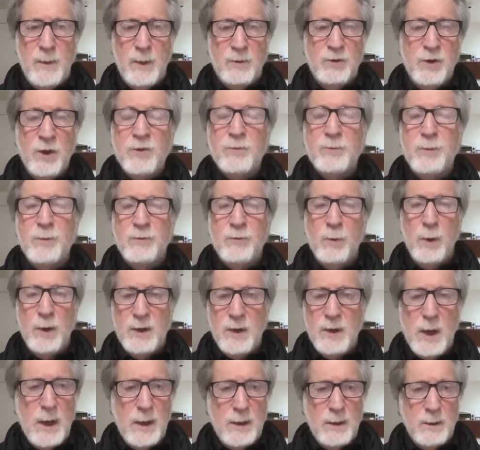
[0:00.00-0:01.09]
just before he
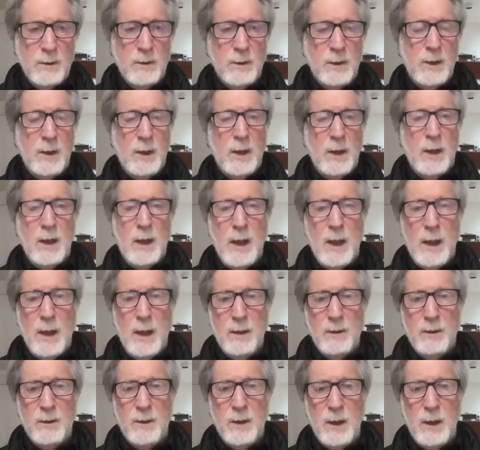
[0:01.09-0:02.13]
died. And